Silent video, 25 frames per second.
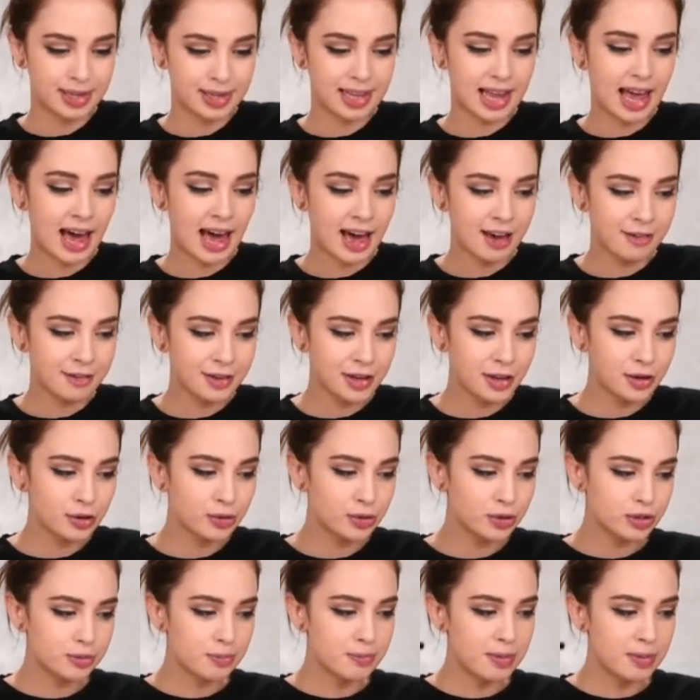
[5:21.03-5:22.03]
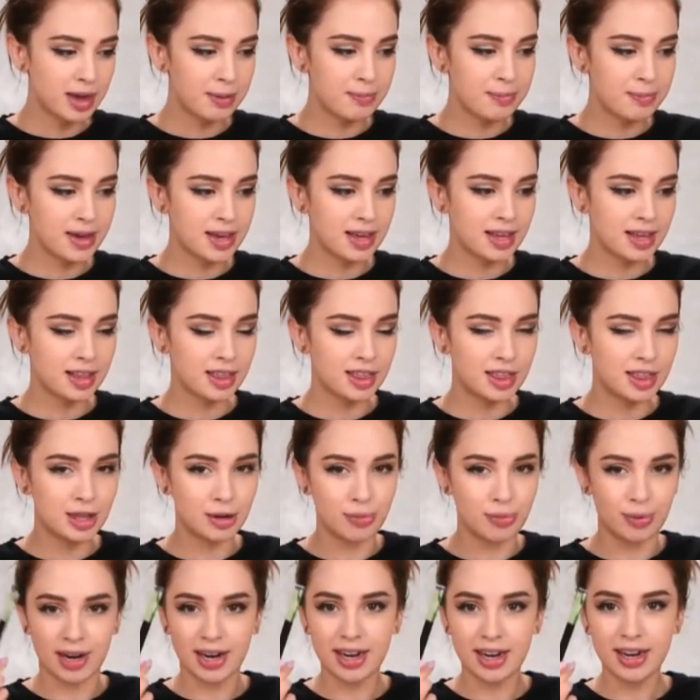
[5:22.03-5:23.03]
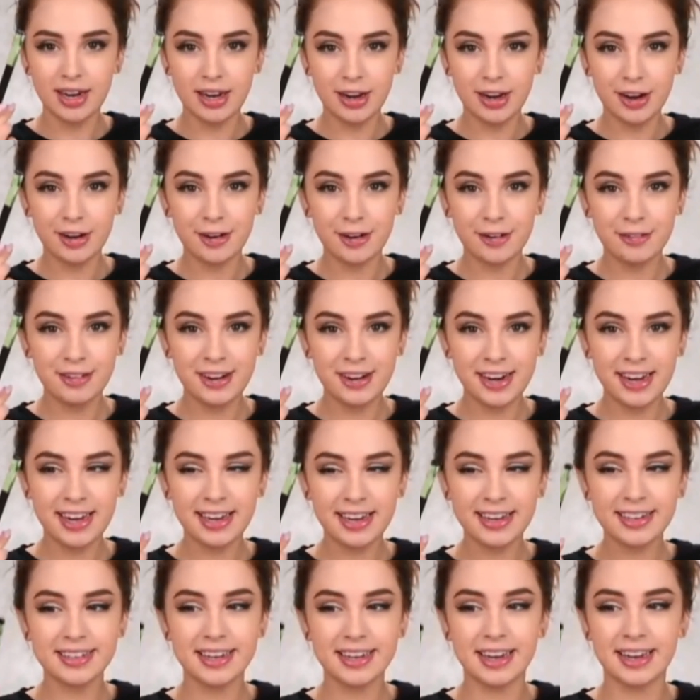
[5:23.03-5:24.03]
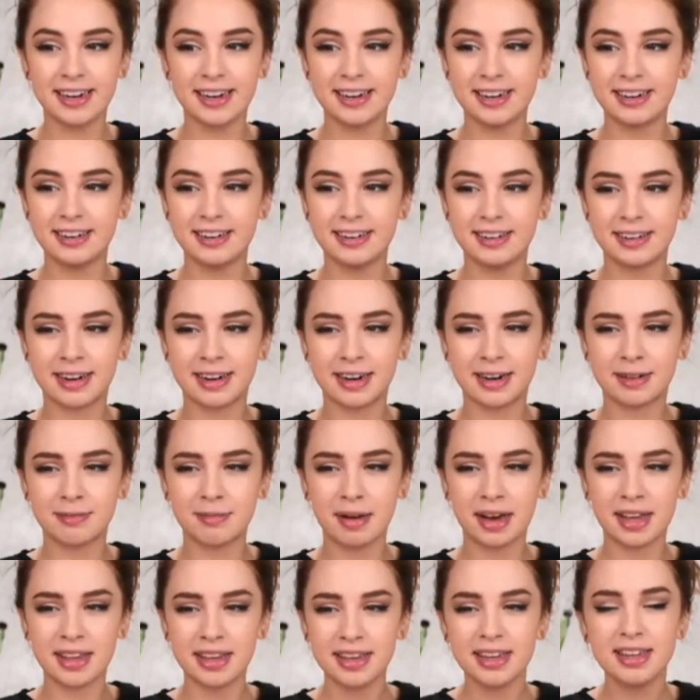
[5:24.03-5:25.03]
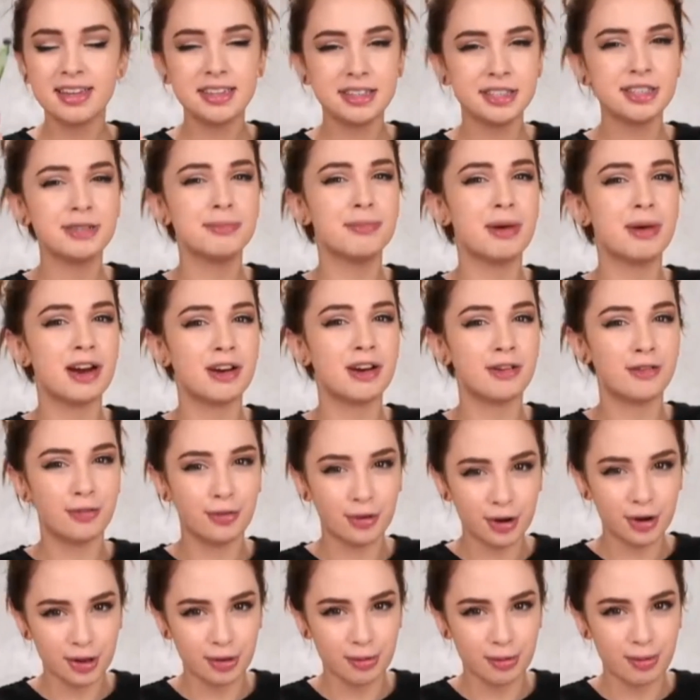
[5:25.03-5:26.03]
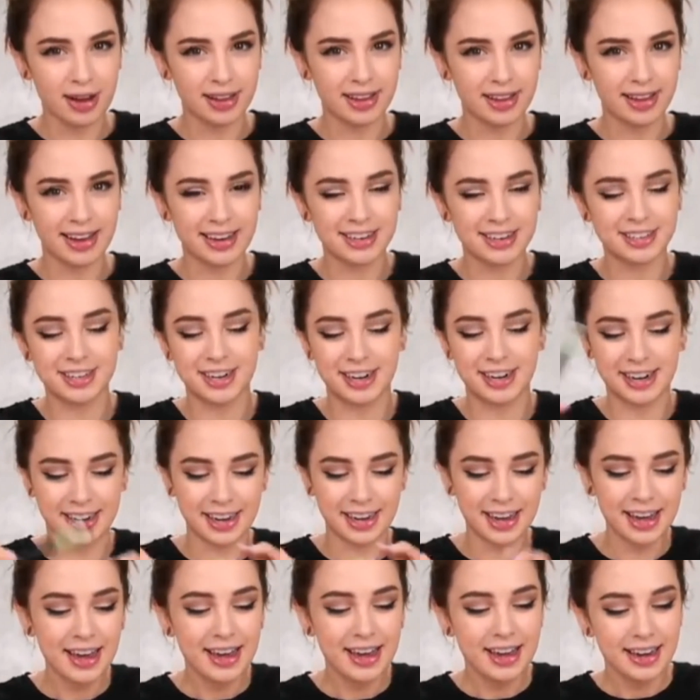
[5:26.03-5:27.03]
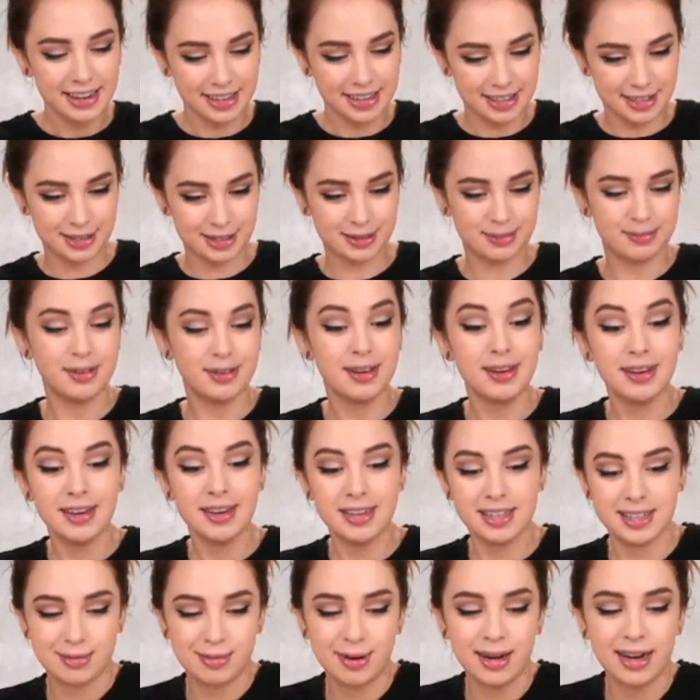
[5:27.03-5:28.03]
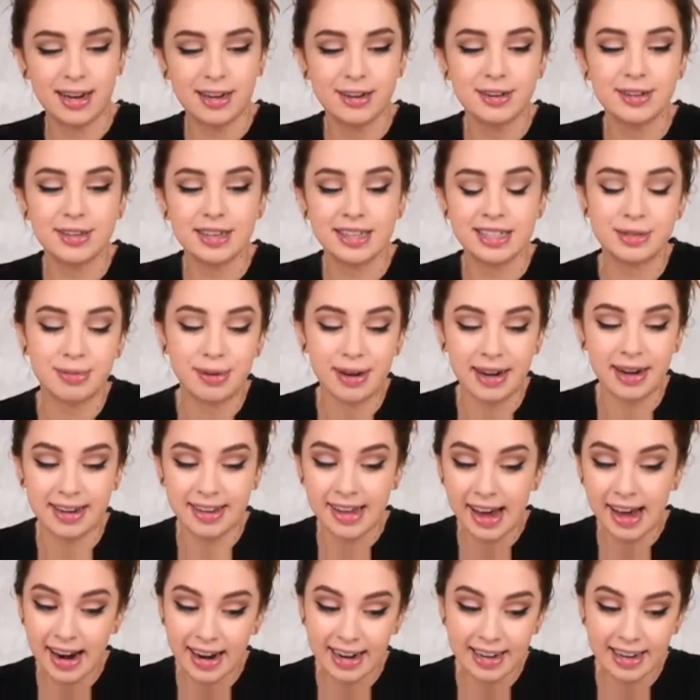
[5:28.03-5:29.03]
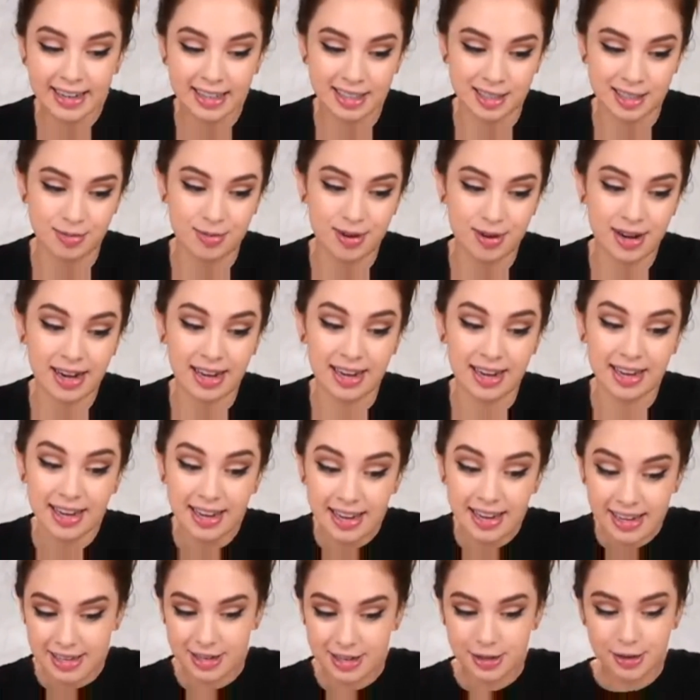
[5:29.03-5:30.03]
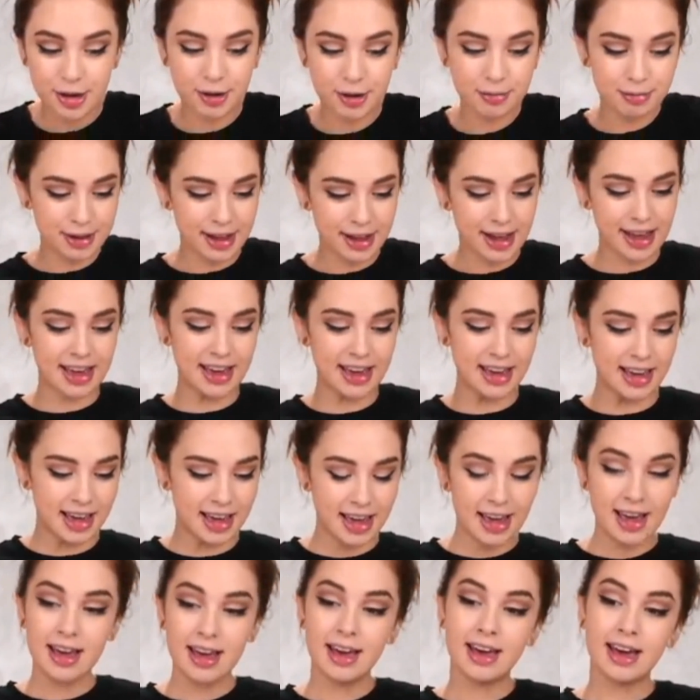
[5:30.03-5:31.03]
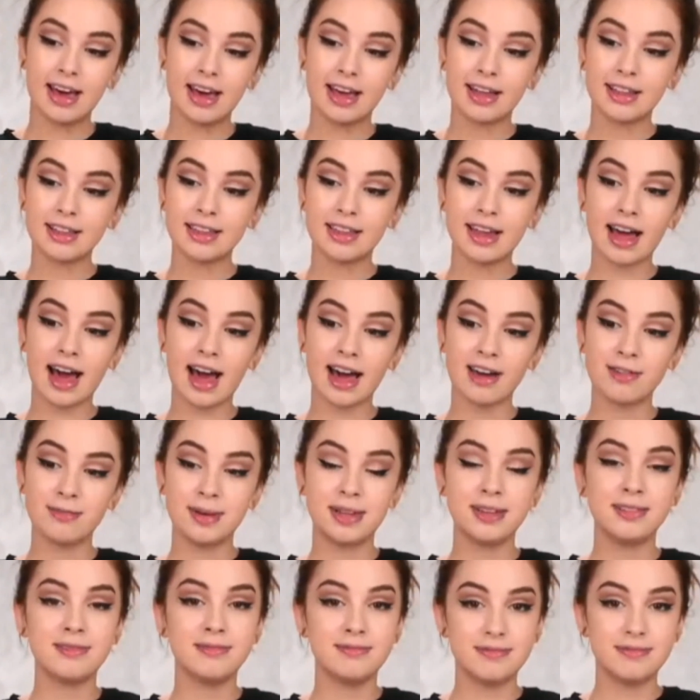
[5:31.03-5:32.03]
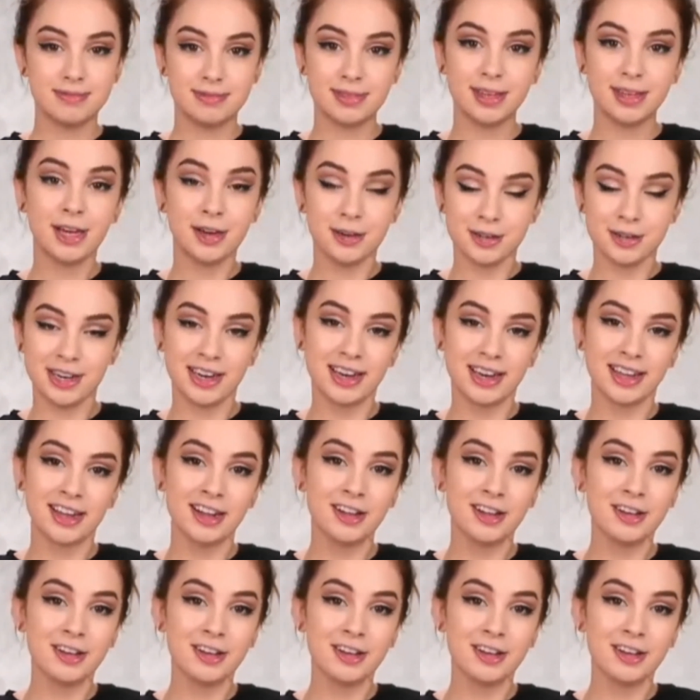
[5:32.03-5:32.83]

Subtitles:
but I've used maybe 3 of these, and I think this is my 4th one actually. It's really good, it's really dark, it's really easy to apply, and I've been using it